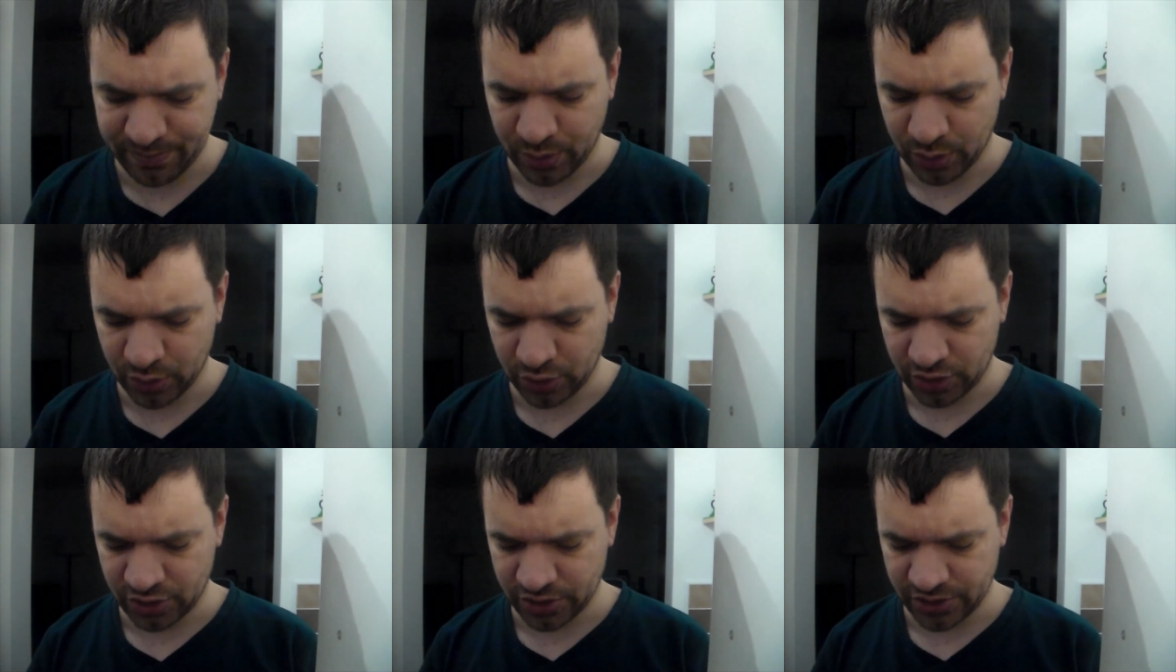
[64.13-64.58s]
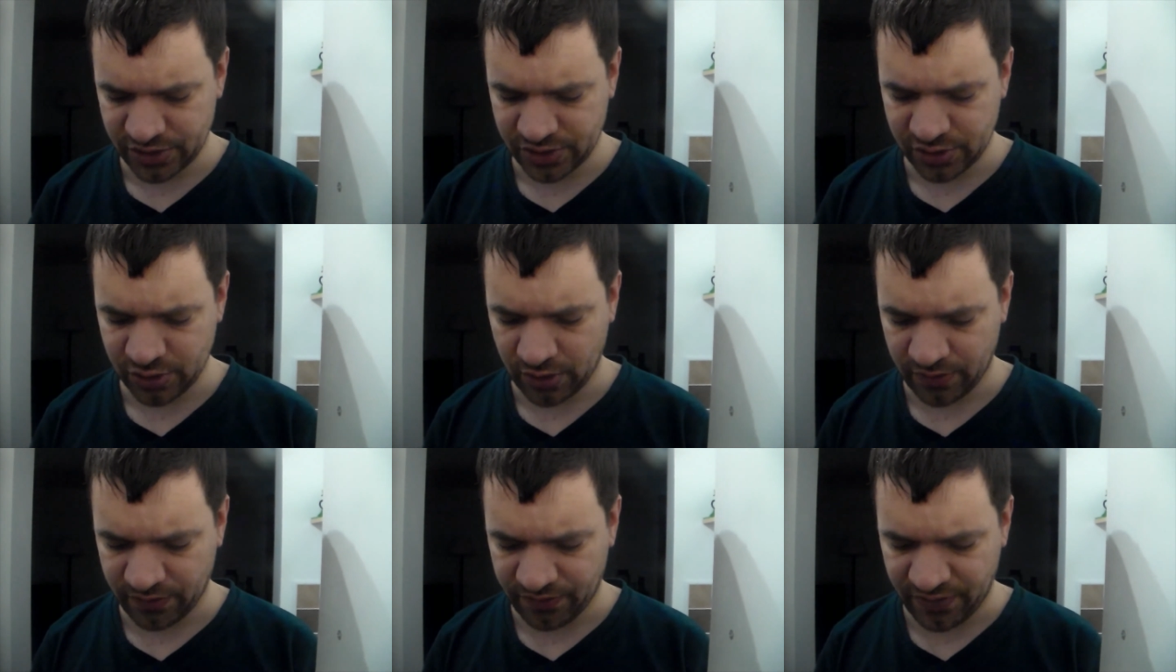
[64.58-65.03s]
butcher's
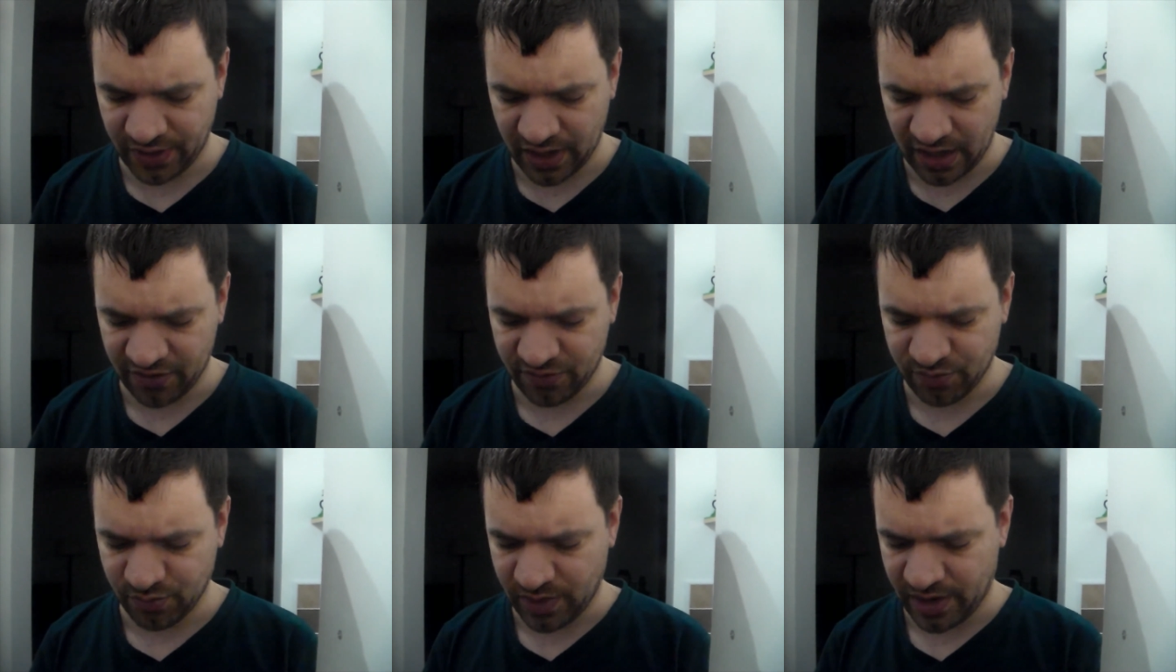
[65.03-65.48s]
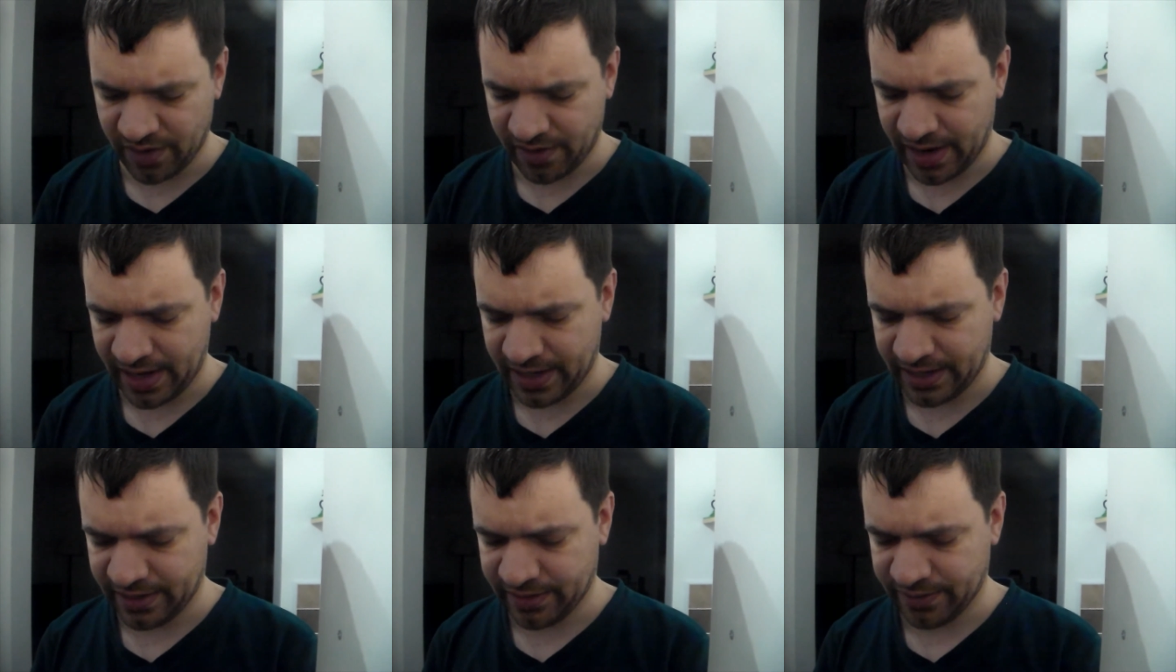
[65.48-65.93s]
not far from where
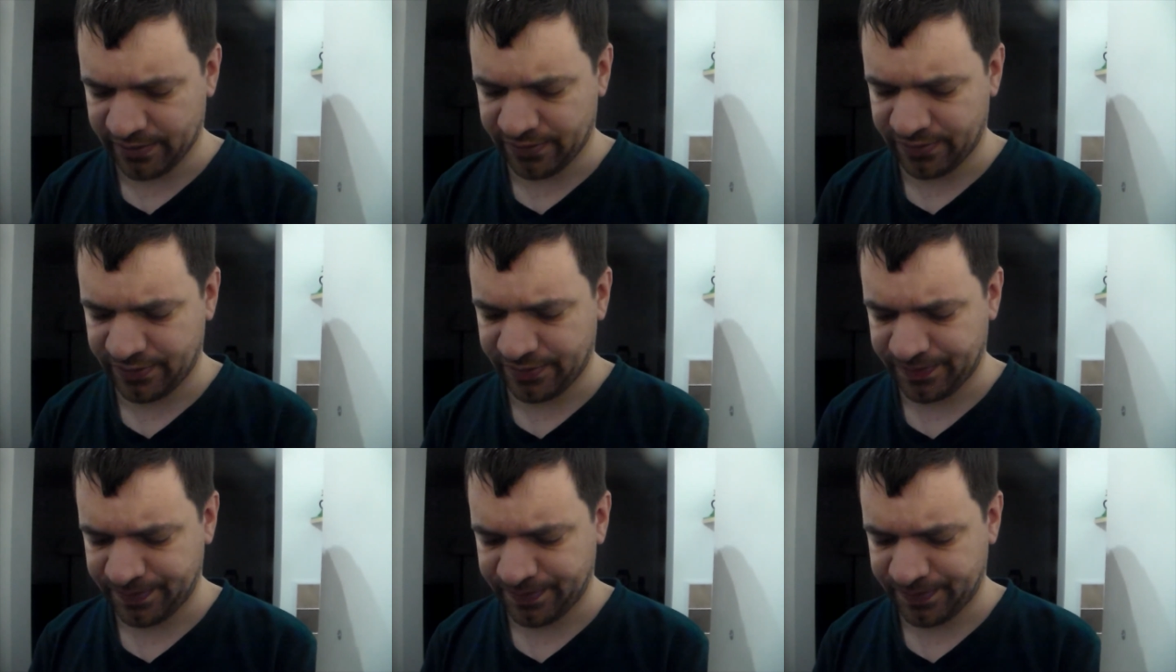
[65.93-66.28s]
I live.